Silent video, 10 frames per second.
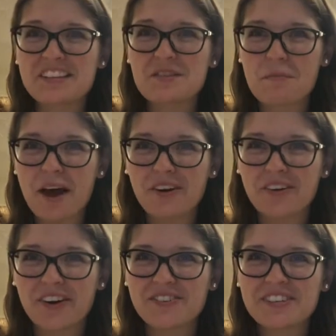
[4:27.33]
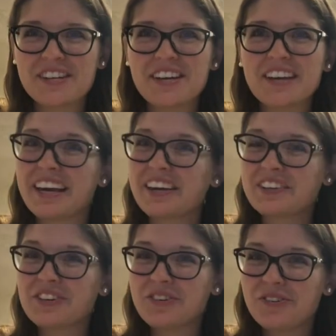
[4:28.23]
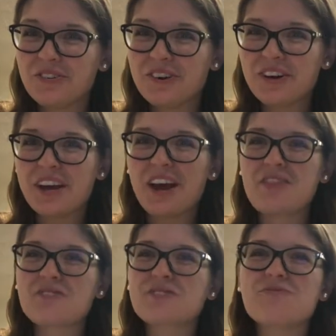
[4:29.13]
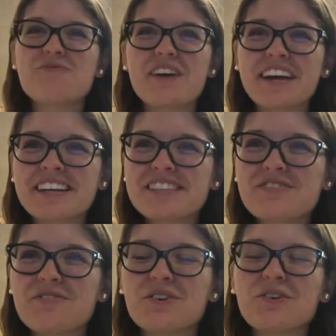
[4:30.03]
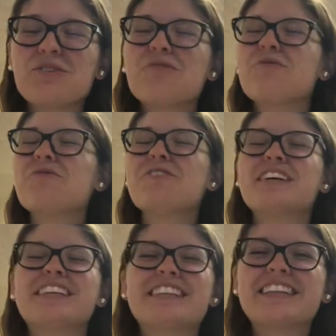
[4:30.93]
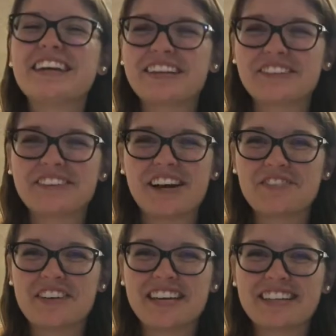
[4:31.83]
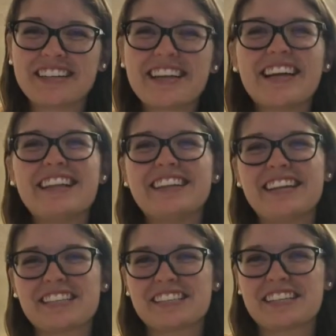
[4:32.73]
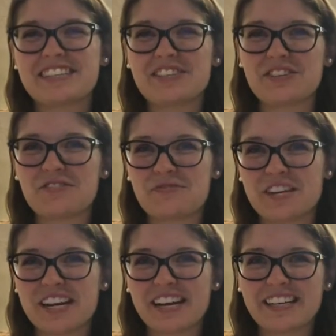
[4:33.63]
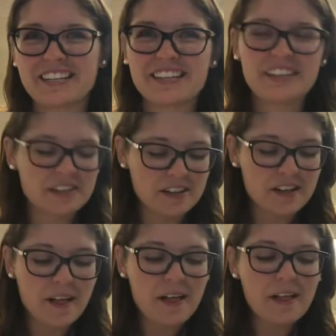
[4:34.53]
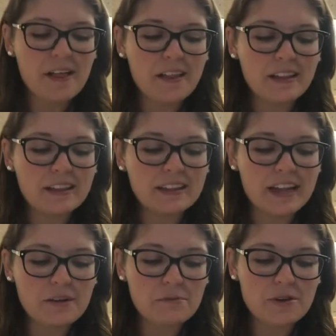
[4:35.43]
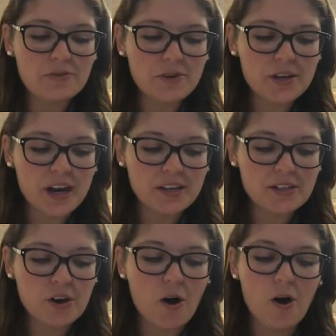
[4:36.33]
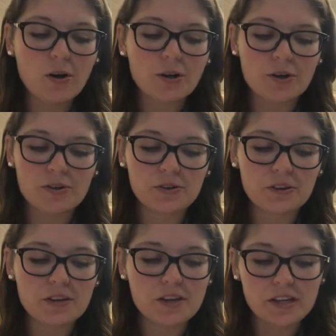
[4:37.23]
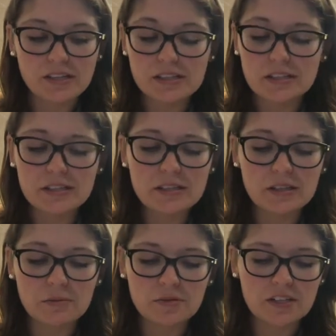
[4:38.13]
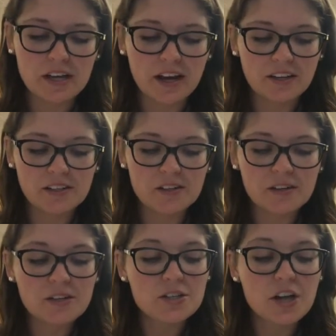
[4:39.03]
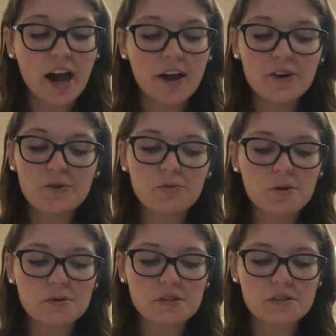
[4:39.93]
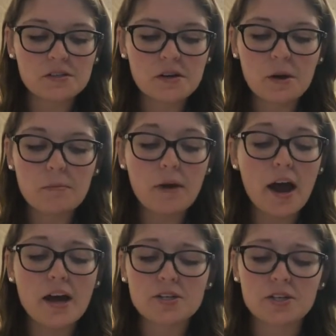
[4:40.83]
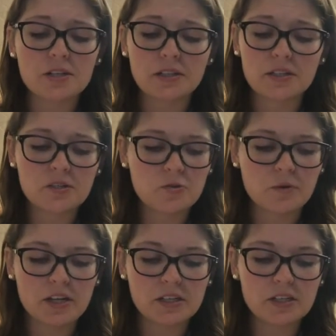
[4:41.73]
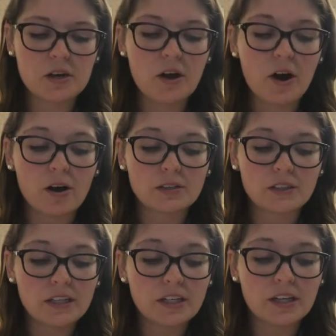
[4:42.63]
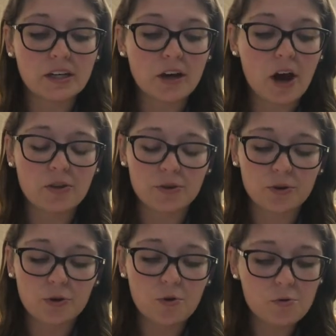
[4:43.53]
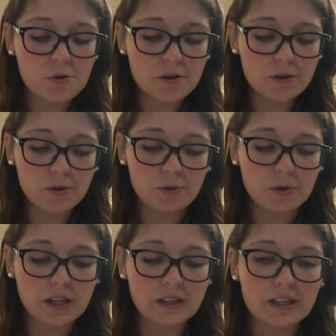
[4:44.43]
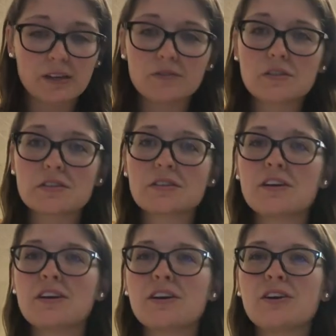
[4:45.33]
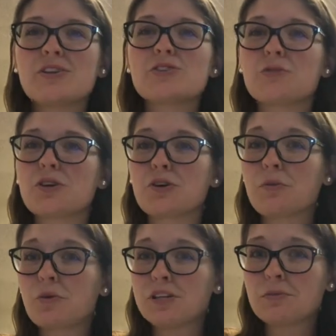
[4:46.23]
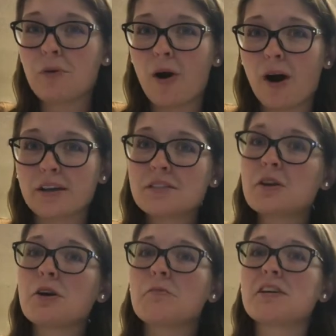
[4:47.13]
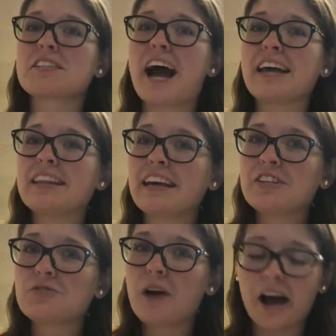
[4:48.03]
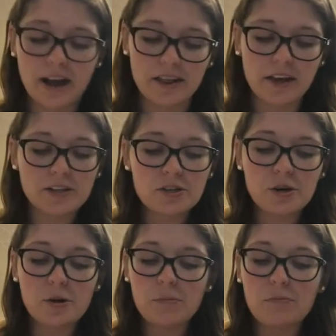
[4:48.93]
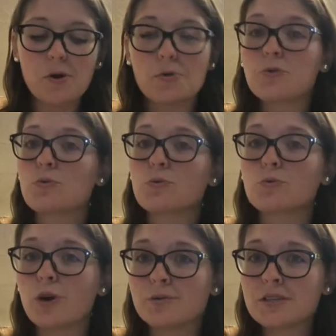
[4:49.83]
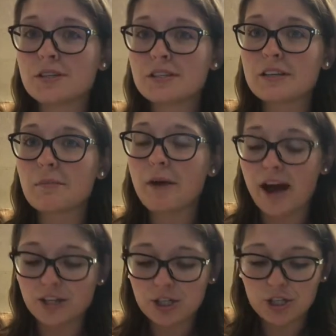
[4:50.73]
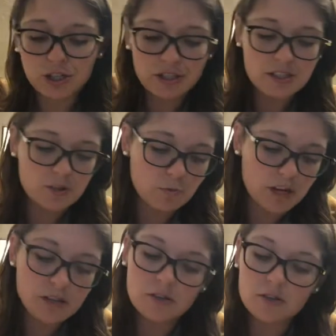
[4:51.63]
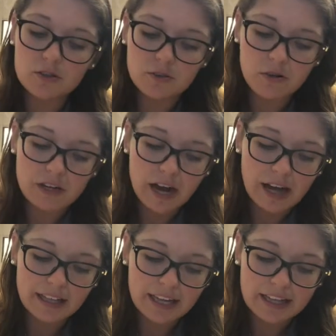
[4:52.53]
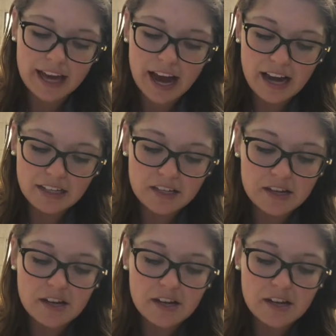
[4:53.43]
in the background. Can't you? And those wings feel cool and light around me. Let's continue reading. Let me forget all earthly things and sleep tonight. Tired roses, passionately sweet, are leaning on their cool green leaves. So here I'm going to pause because I'd like to highlight both roses, passionately sweet, so go ahead and highlight that,